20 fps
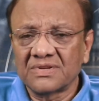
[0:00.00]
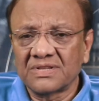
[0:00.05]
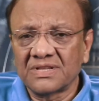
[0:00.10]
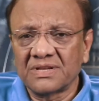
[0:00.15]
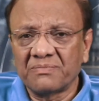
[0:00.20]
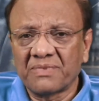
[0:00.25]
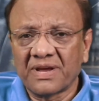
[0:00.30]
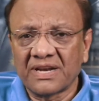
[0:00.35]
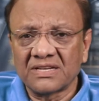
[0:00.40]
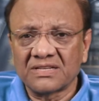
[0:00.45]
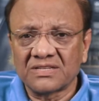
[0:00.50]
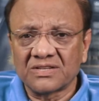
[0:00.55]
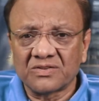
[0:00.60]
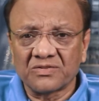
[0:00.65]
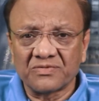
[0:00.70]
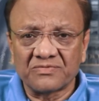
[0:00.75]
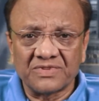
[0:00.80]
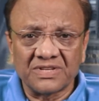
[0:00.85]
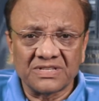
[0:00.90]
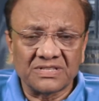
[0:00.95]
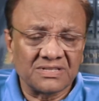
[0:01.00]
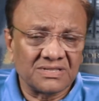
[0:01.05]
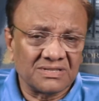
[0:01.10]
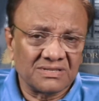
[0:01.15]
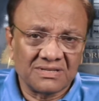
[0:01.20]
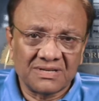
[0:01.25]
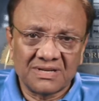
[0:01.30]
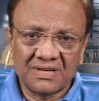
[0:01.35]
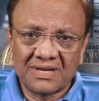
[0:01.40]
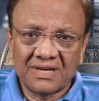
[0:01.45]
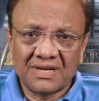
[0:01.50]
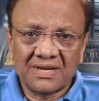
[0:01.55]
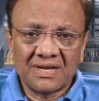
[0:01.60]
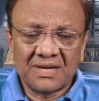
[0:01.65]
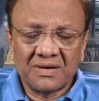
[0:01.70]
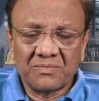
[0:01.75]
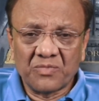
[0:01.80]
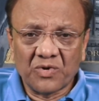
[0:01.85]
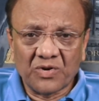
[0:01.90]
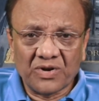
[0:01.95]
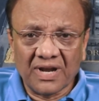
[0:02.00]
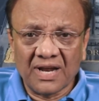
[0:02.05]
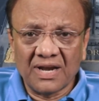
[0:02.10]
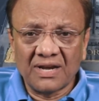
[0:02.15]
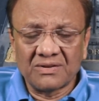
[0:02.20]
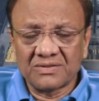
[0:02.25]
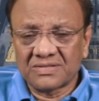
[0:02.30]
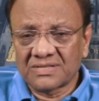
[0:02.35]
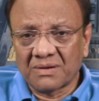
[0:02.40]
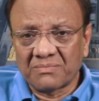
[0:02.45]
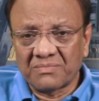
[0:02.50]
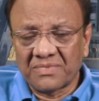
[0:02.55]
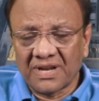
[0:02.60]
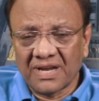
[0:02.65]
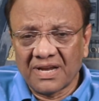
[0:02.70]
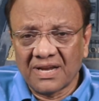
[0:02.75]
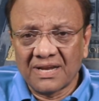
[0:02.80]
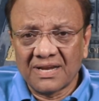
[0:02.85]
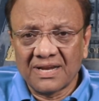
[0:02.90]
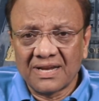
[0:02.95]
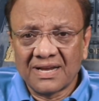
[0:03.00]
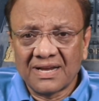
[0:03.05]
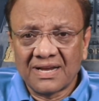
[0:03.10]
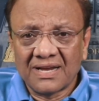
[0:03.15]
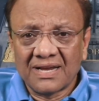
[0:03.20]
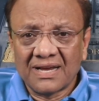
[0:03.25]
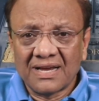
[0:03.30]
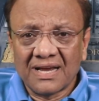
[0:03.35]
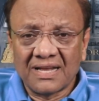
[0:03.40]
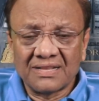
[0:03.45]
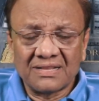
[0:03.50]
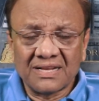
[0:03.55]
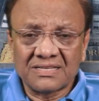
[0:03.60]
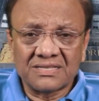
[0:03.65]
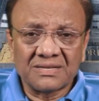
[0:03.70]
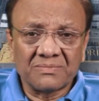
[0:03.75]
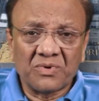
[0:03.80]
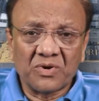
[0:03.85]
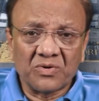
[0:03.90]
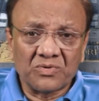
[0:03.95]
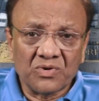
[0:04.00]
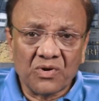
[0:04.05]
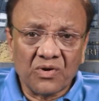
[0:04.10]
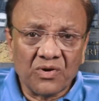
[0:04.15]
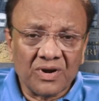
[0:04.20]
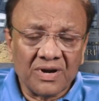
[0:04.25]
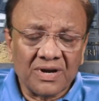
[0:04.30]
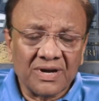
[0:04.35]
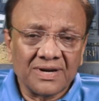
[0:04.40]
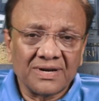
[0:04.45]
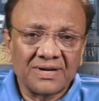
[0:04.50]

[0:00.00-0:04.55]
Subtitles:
the manager of this motel someday, and that's about all.